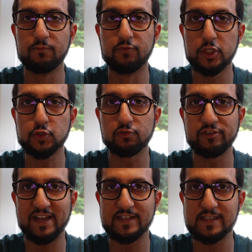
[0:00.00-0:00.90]
virtual
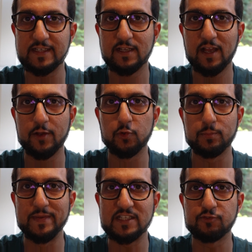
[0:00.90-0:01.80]
reality, and
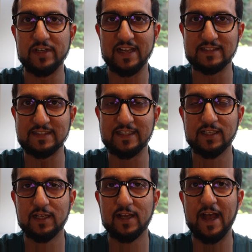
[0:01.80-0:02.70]
augmented reality,
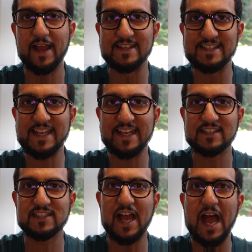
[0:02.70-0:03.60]
and
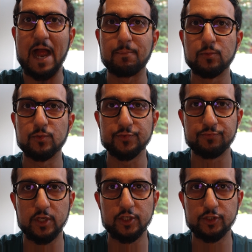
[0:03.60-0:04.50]
takes Apple's
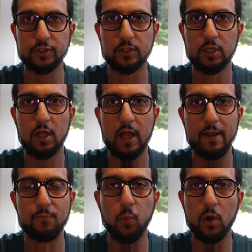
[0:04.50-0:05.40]
version
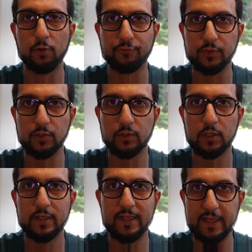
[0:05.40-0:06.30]
and worldview
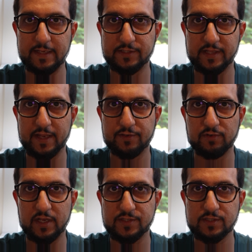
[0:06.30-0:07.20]
into that
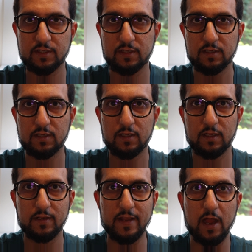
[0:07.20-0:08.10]
device.
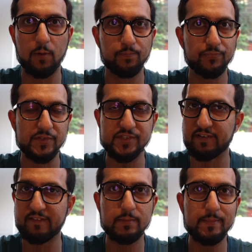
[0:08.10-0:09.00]
Now, instead
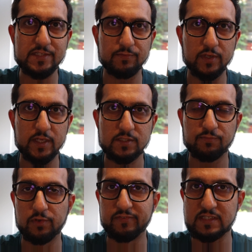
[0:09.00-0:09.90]
of having a metaverse
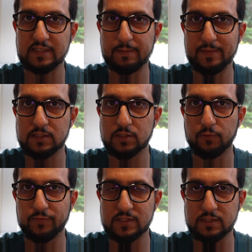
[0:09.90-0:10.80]
full of its gimmicks and
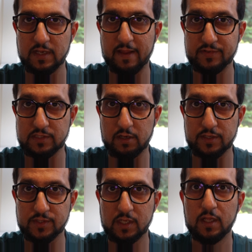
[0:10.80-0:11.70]
office and
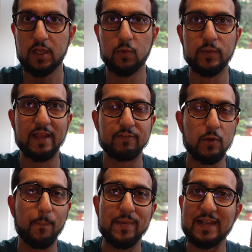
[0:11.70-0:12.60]
avatars, we have a
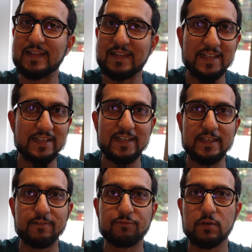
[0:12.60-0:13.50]
completely
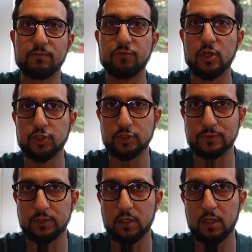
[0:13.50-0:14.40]
different
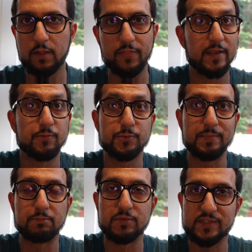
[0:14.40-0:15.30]
version than's
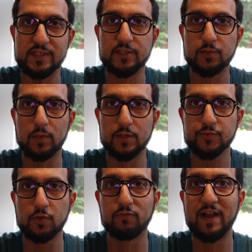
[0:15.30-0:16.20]
been presented to
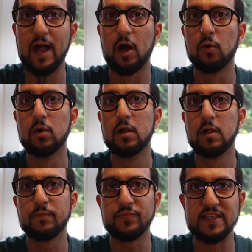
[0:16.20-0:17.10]
us of how
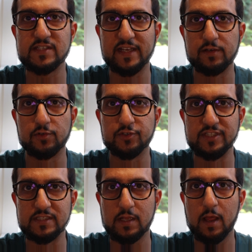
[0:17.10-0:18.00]
these
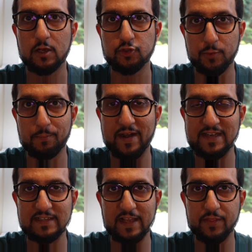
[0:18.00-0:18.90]
technologies should
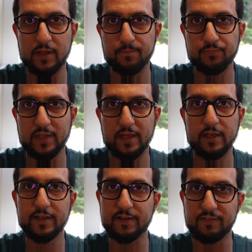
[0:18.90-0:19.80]
marry together
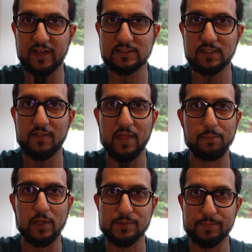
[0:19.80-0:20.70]
in a device that
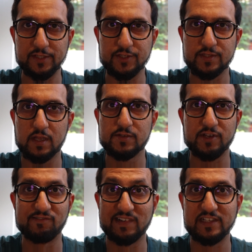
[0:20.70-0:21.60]
blasts pictures
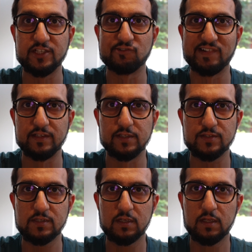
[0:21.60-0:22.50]
directly to your retinas.